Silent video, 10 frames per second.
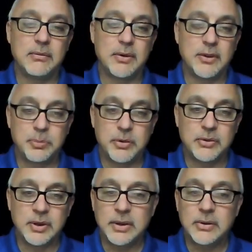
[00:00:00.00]
For this
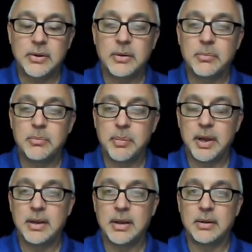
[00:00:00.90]
particular
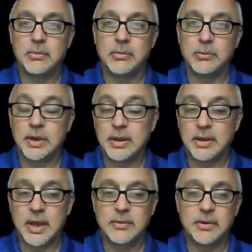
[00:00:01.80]
bet on week
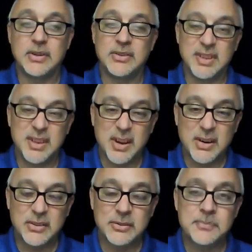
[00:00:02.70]
eleven, the
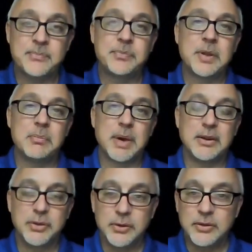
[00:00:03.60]
Seahawks, my
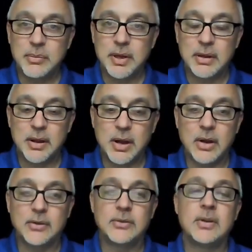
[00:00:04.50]
Tuesday bet
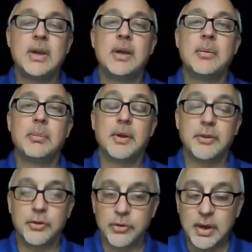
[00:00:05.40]
lost, but
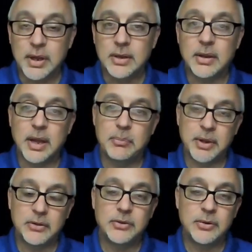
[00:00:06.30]
the trend at
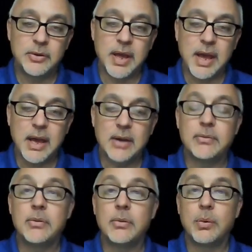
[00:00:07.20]
plus two and a
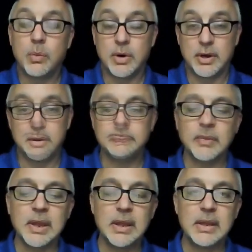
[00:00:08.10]
half won.
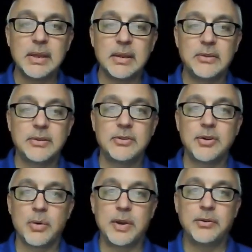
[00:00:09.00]
Let's get to
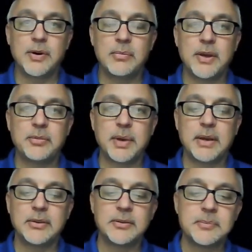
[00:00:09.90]
our week twelve best
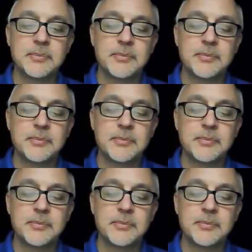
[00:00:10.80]
bets.